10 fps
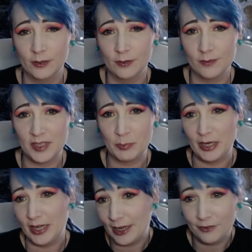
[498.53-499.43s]

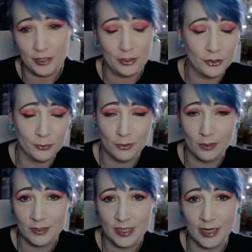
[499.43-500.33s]
spitting out the usual
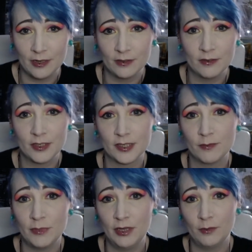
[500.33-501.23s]
content
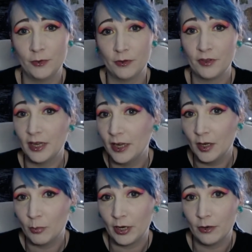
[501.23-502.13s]
doesn't mean I'm not thinking
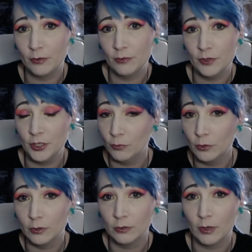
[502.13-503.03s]
about you
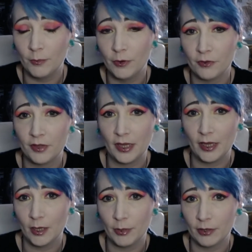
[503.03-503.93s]
all, I'm not
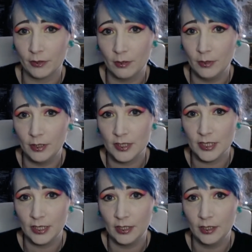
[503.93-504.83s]
thinking about the
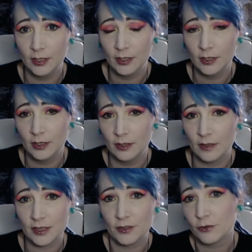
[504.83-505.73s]
community.
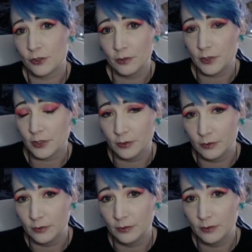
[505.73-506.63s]
That's not true at
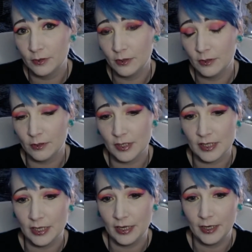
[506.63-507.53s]
all.
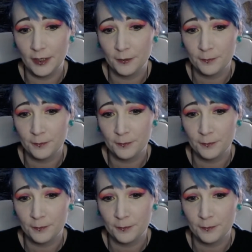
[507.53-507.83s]
Honestly,